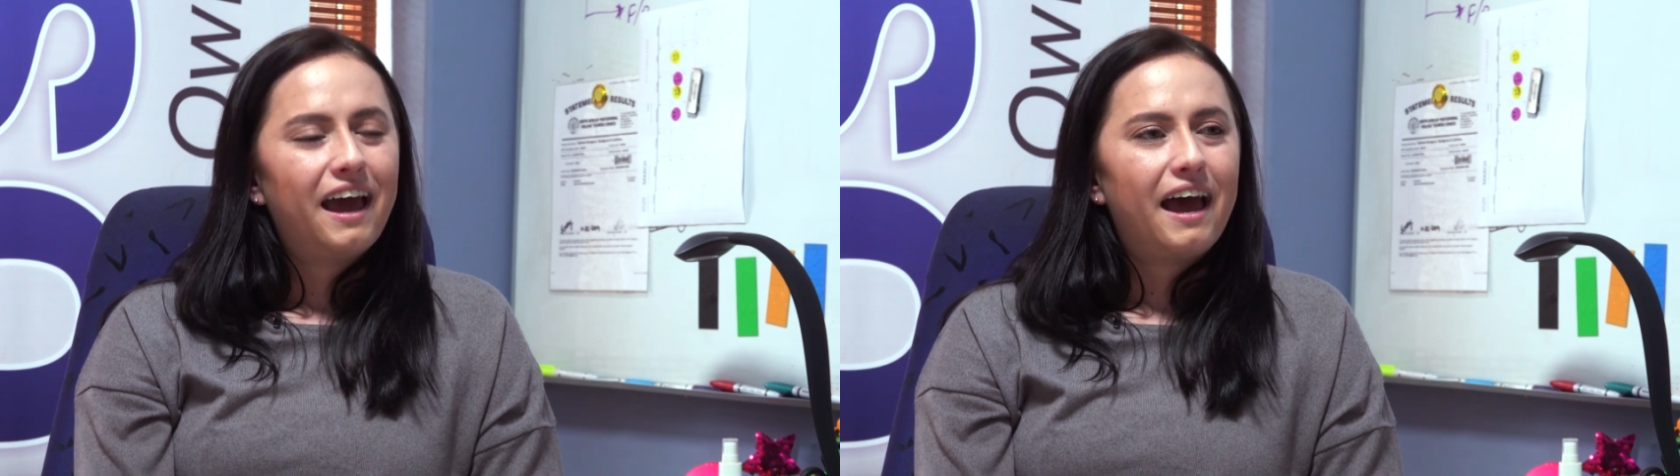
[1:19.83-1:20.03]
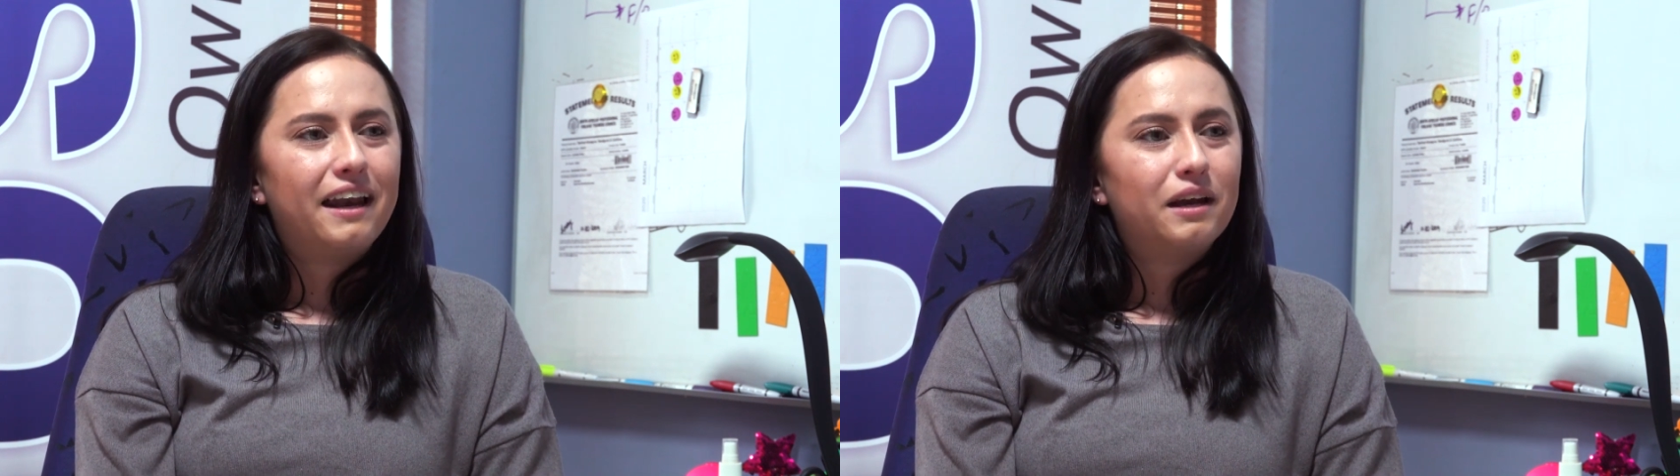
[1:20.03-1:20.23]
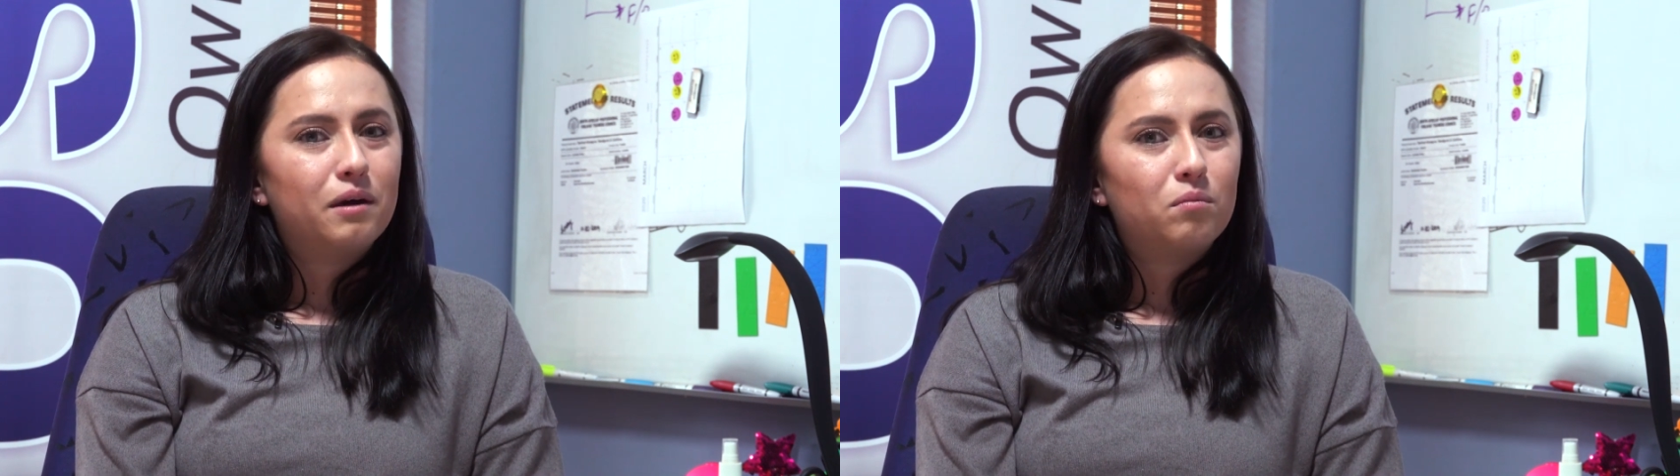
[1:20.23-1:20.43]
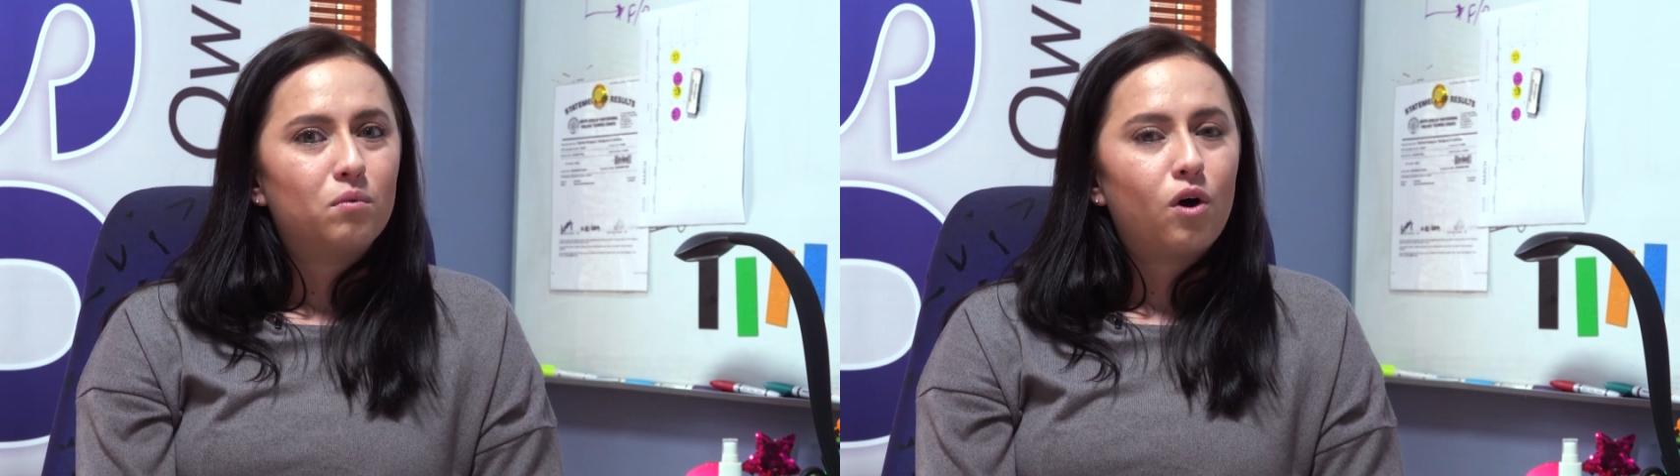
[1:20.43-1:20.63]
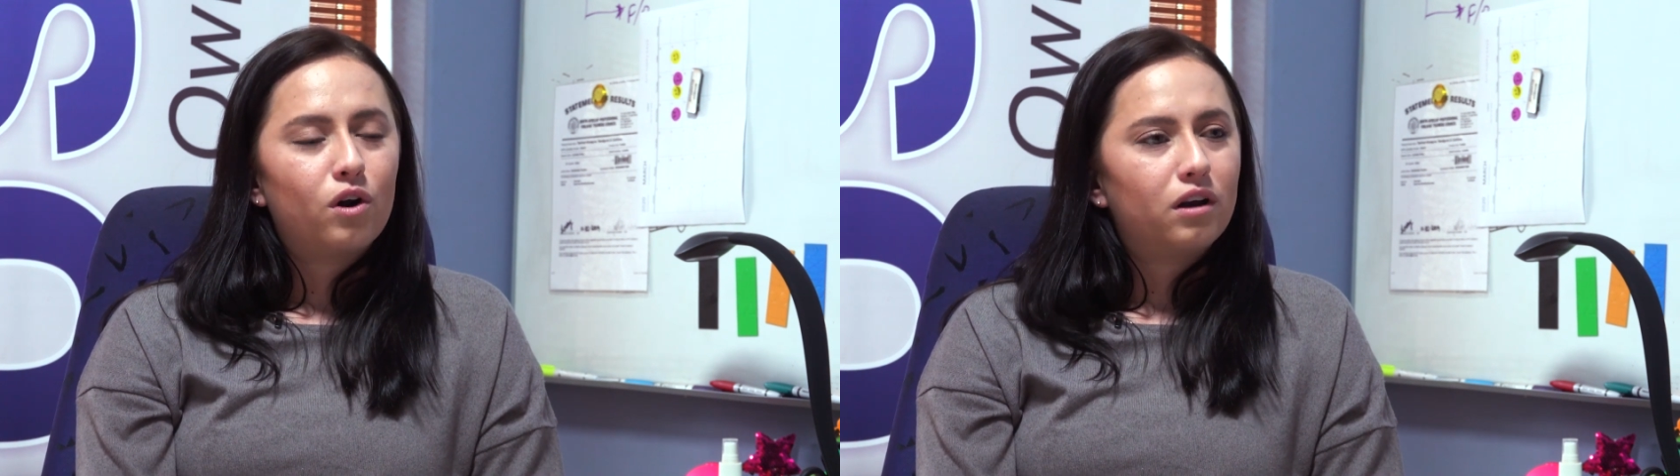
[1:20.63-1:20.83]
and
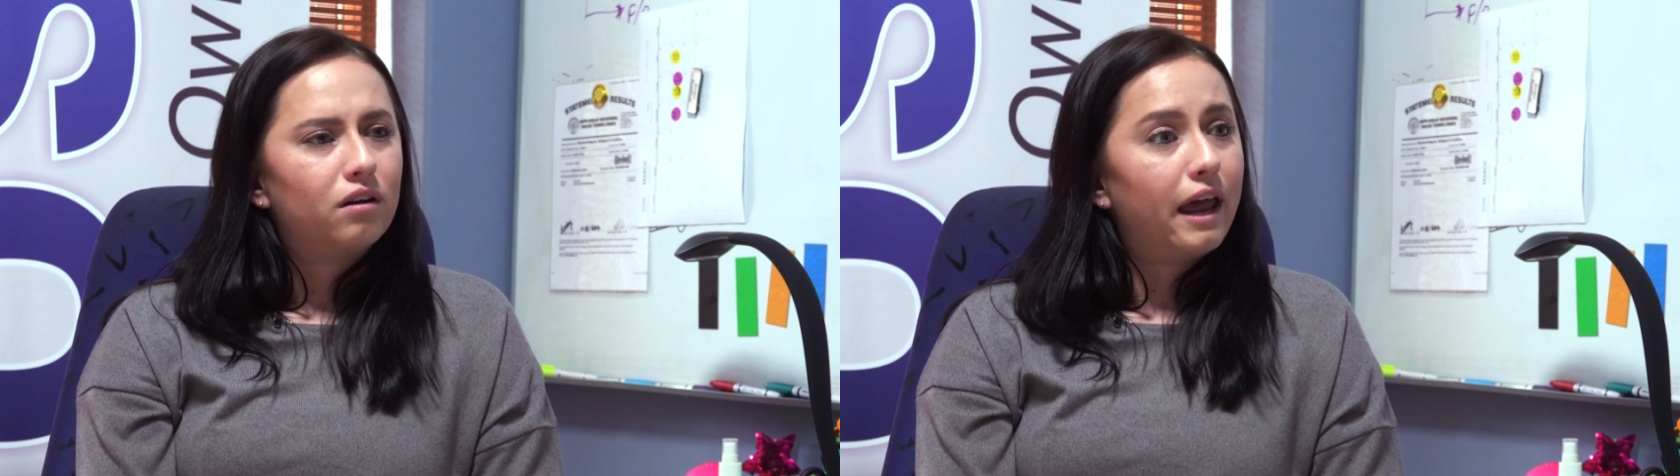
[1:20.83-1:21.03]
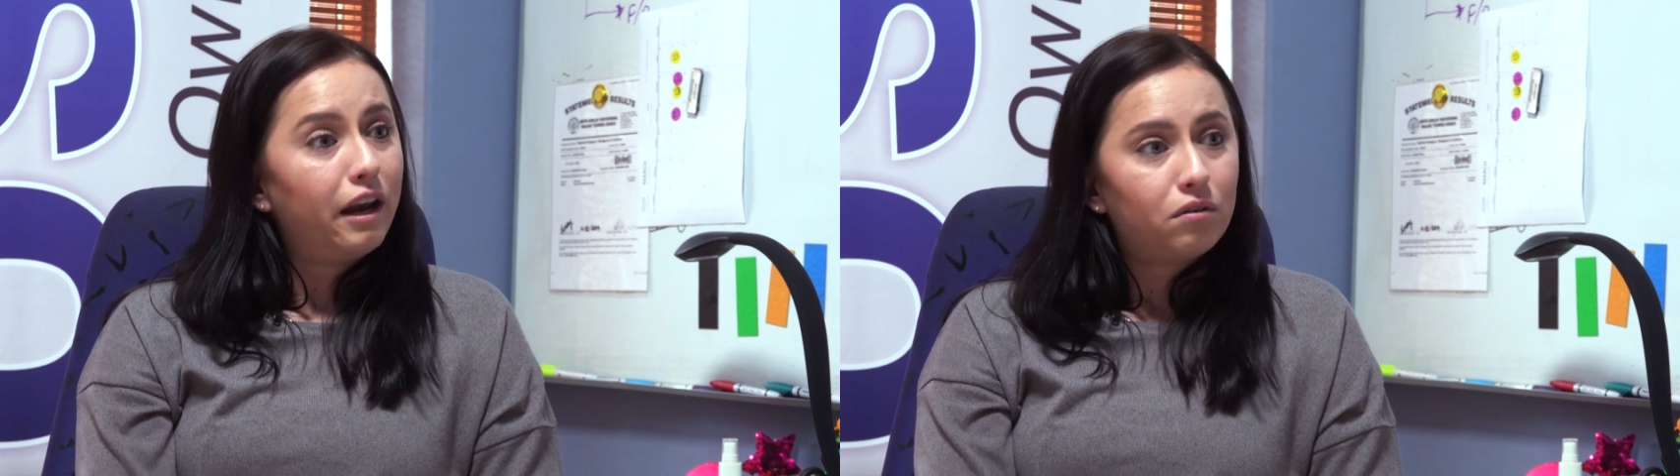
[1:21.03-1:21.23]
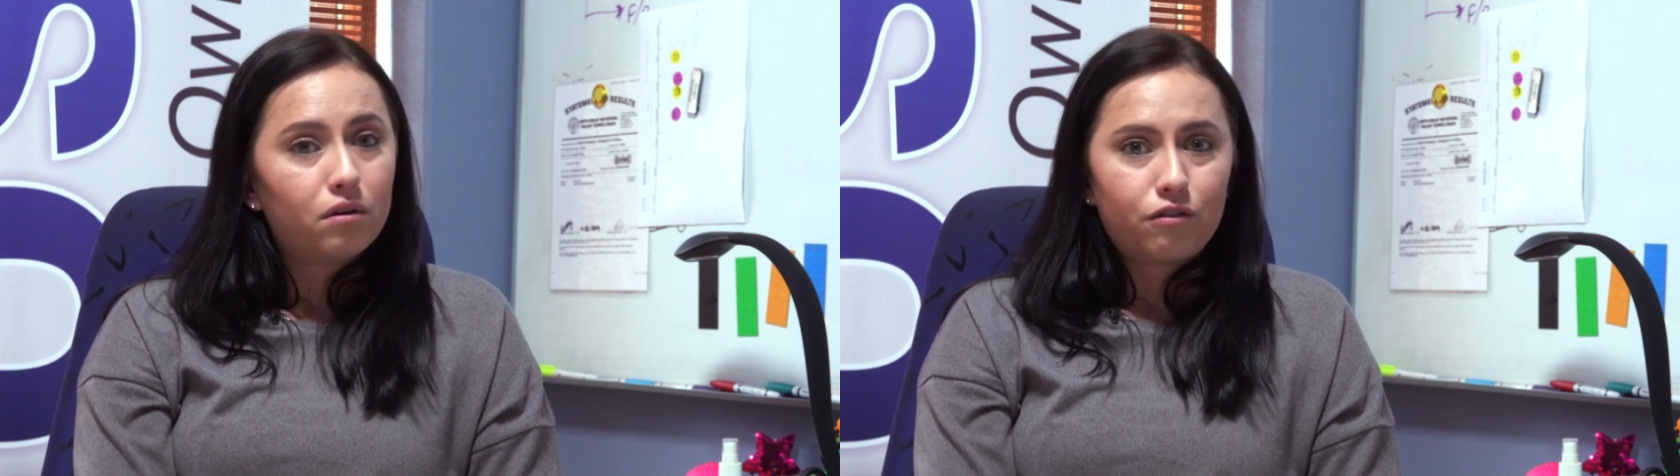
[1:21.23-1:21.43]
on late